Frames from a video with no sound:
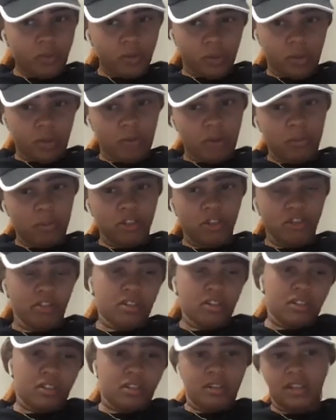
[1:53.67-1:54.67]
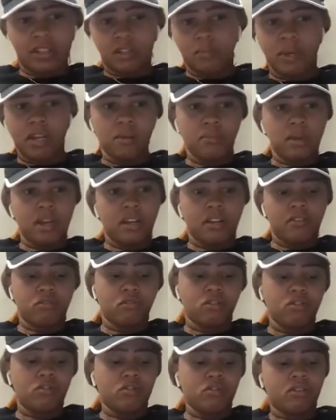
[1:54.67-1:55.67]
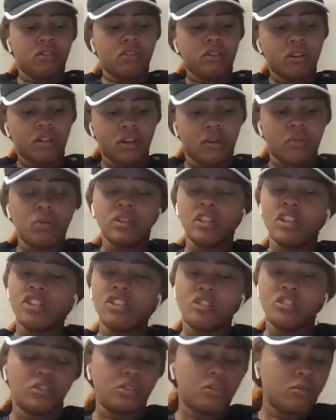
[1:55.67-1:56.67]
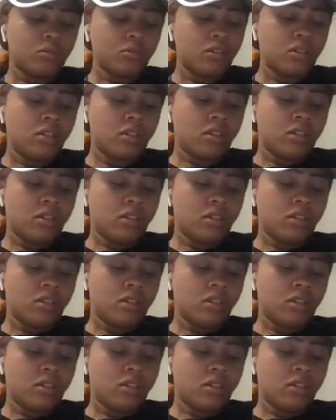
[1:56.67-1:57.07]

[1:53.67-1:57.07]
So they may be struggling, like debating back and forth on like what they should do.